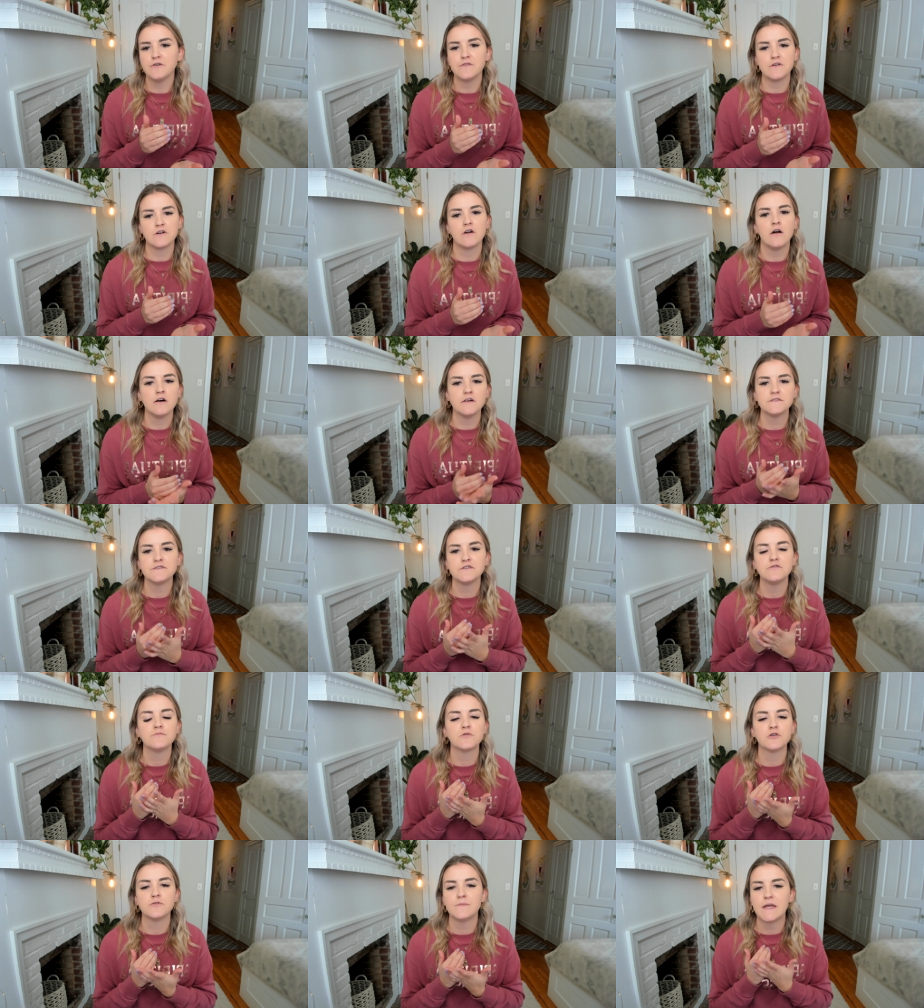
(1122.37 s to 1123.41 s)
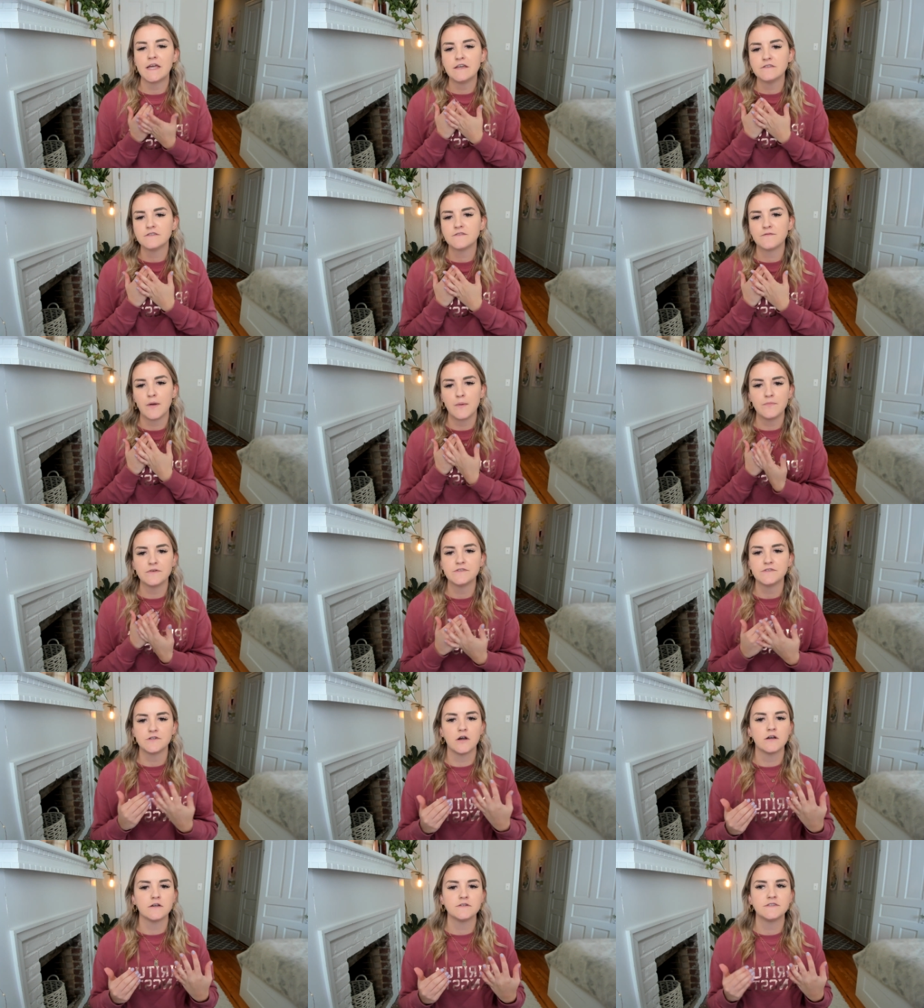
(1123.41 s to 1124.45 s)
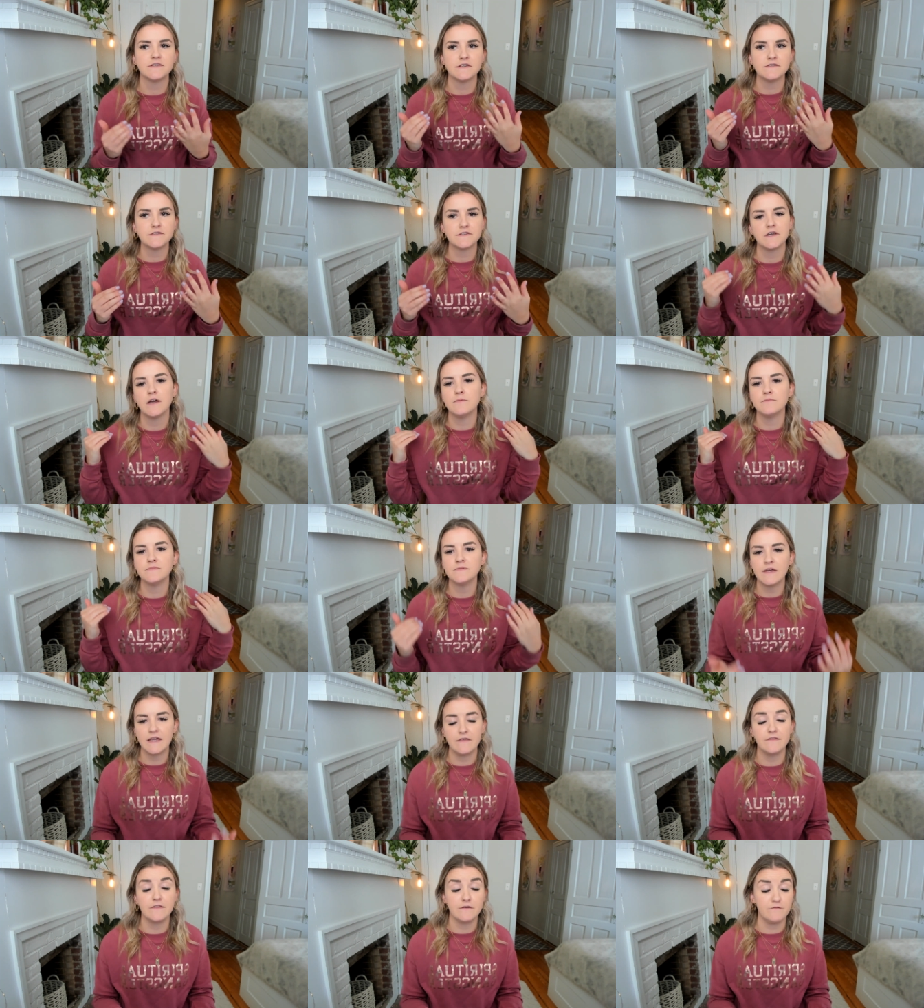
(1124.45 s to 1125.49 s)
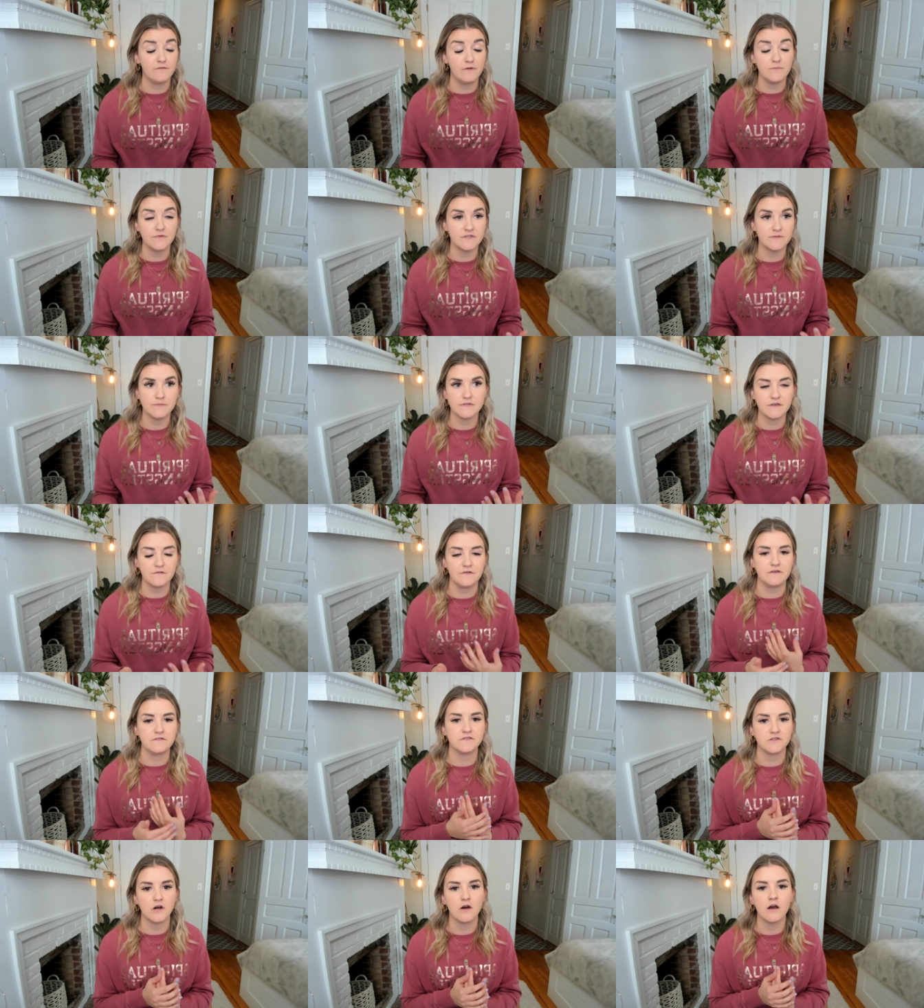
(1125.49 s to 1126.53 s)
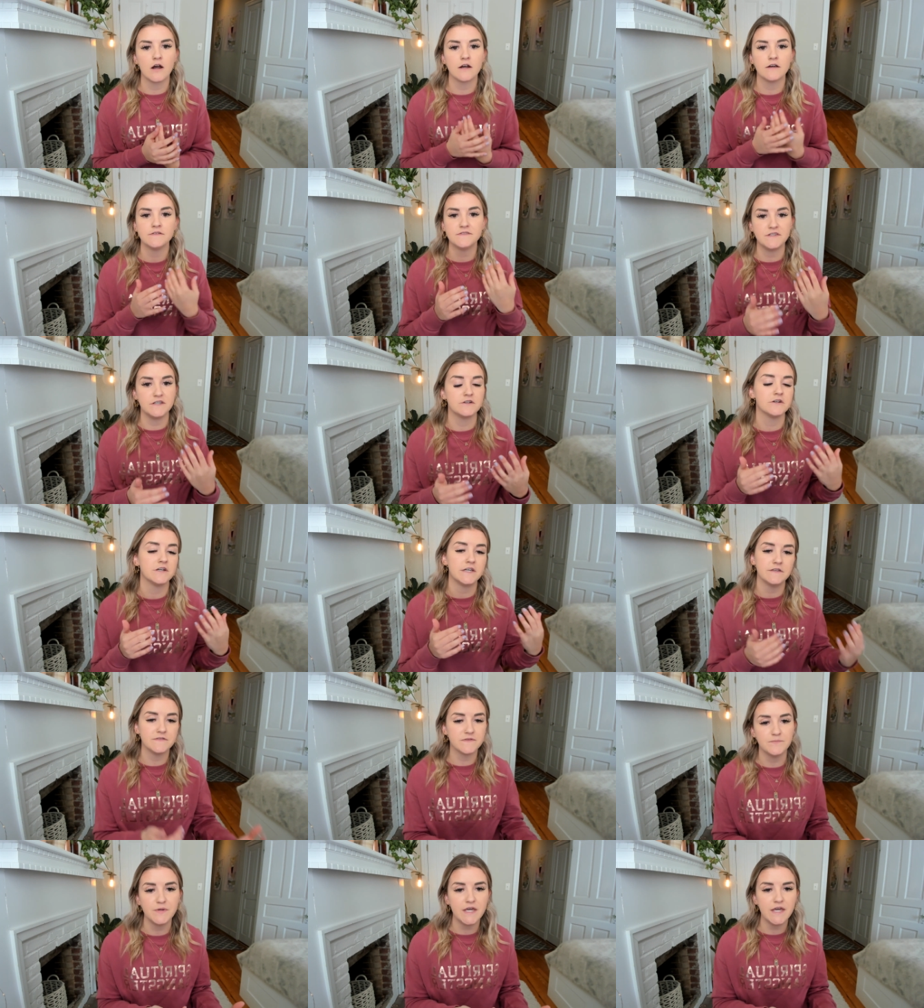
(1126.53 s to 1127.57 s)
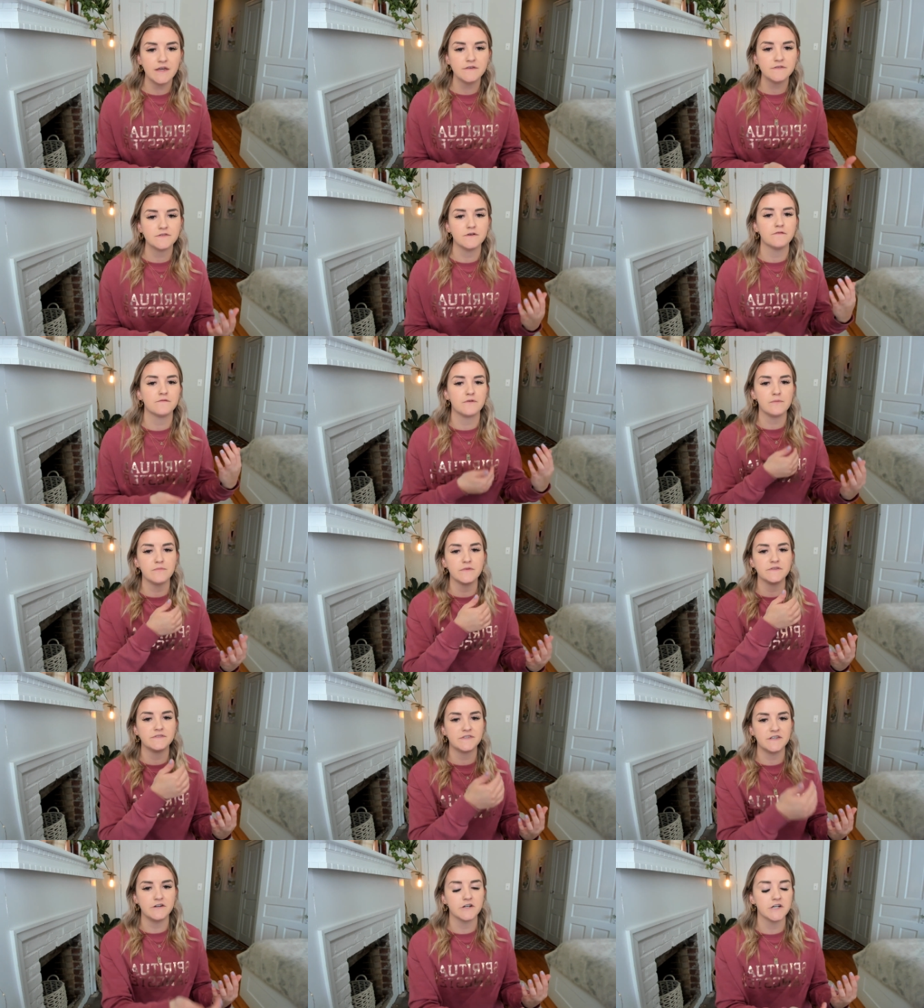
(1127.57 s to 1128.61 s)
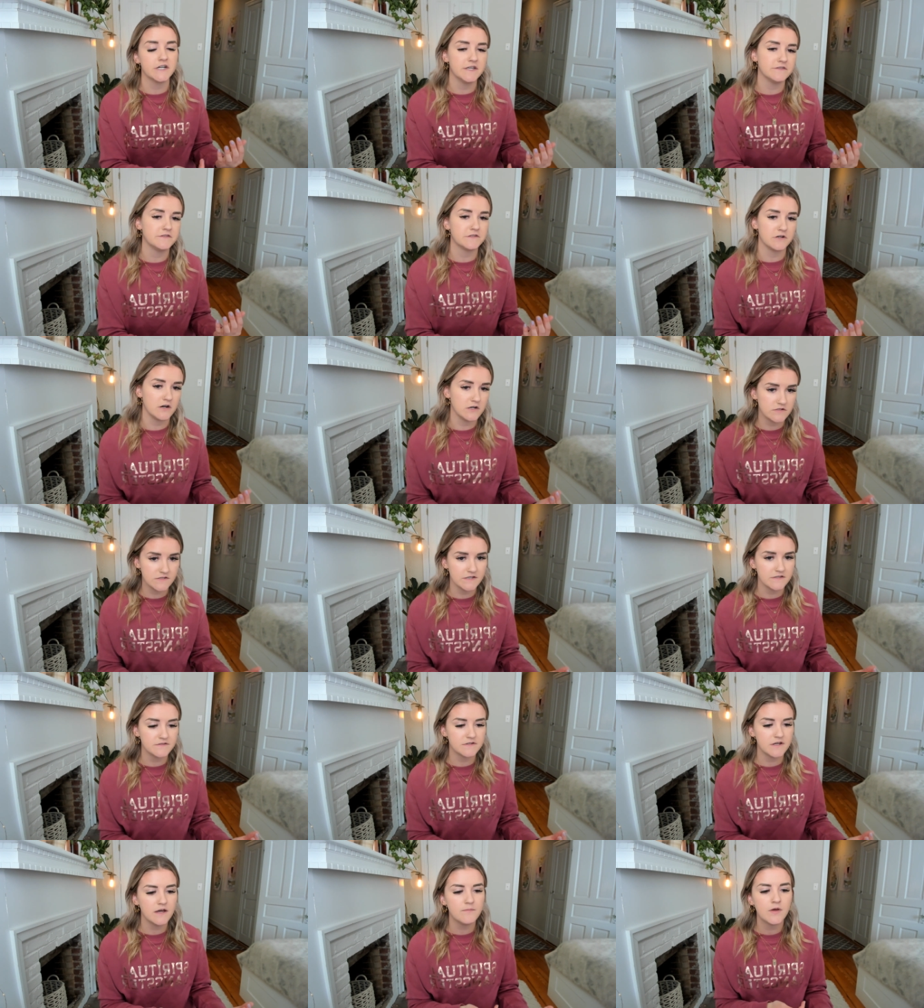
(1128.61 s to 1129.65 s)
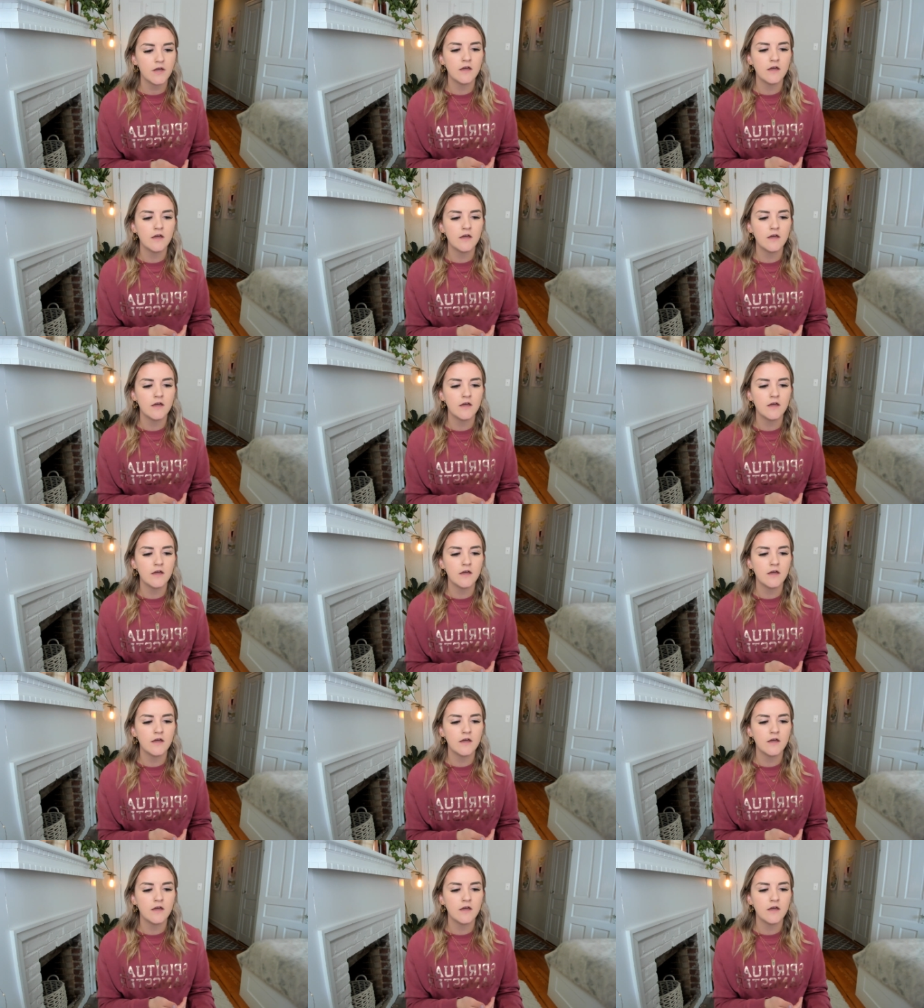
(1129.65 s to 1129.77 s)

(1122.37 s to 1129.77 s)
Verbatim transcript: there are also mermaids from the star system and that from the specific star Sirius B, so from the Sirius star system,